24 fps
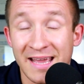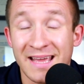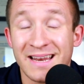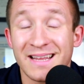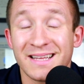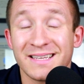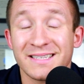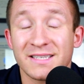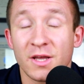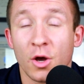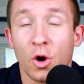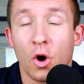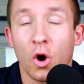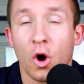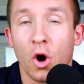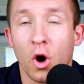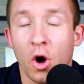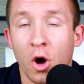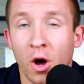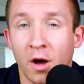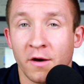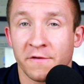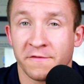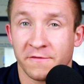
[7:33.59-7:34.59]
It is
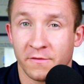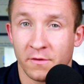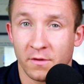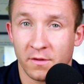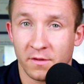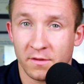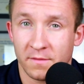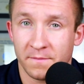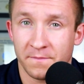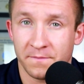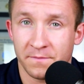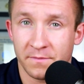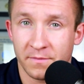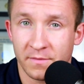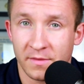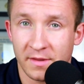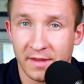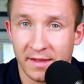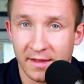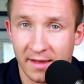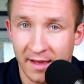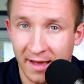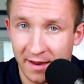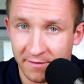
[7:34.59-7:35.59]
awful
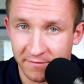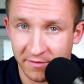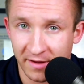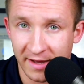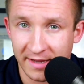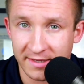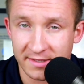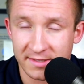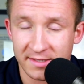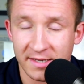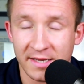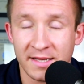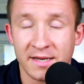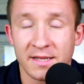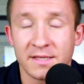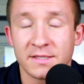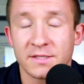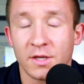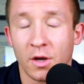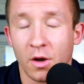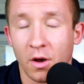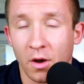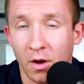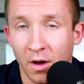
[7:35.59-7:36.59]
advice. It
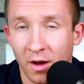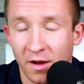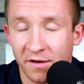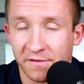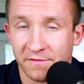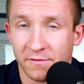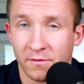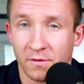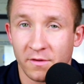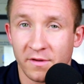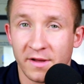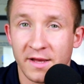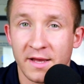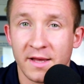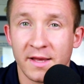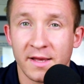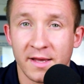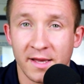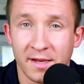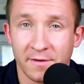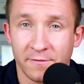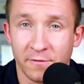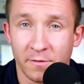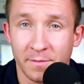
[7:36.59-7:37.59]
is awful
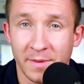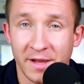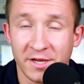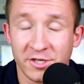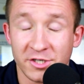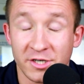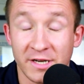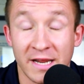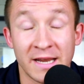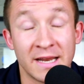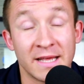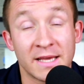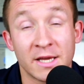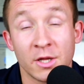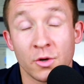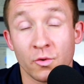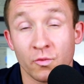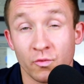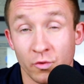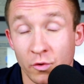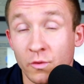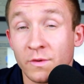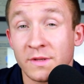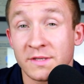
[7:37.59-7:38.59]
information, and it
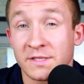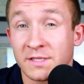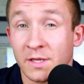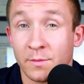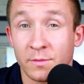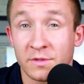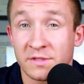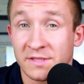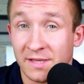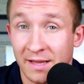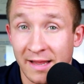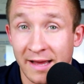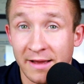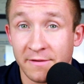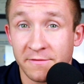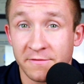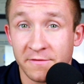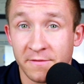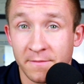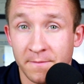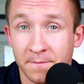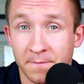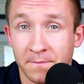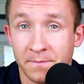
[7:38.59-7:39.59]
can ruin someone's
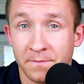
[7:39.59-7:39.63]
life.